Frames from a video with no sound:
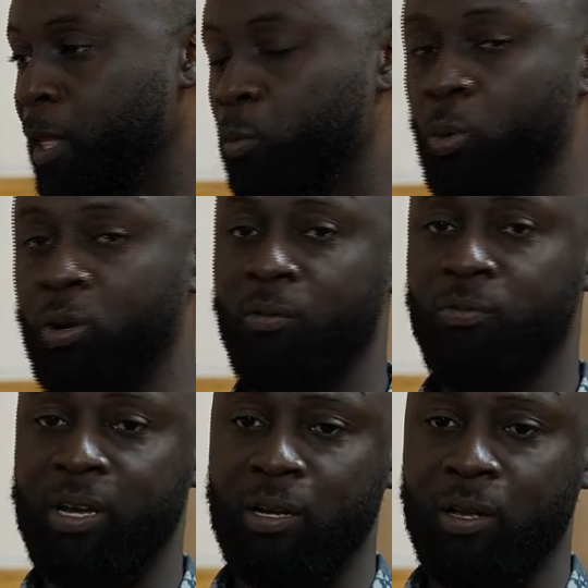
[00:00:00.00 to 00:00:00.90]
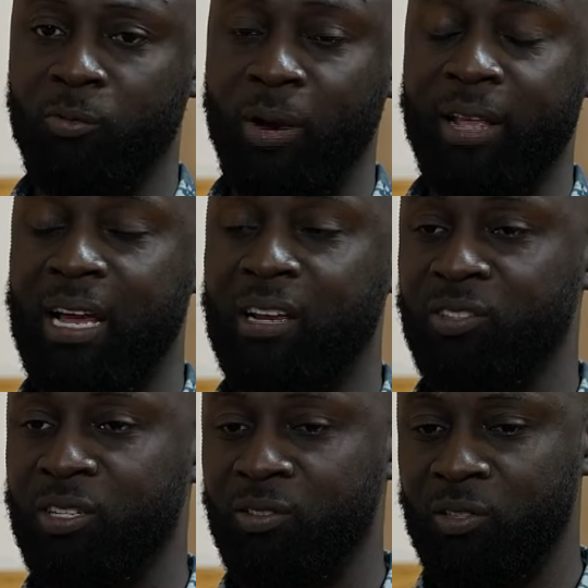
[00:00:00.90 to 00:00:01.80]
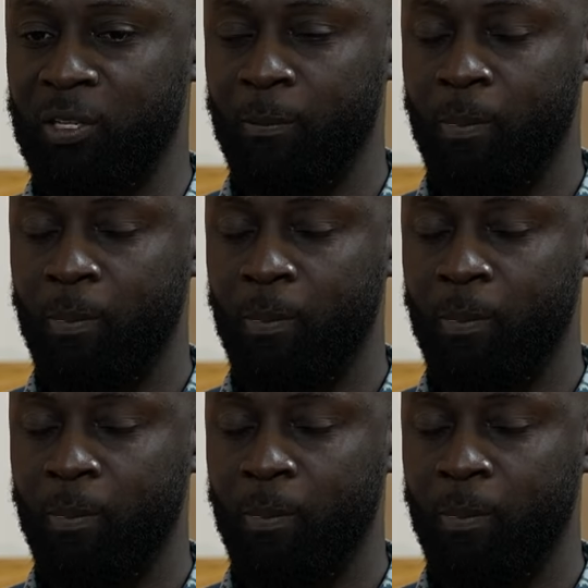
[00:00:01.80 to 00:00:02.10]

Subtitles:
we would have done a threat analysis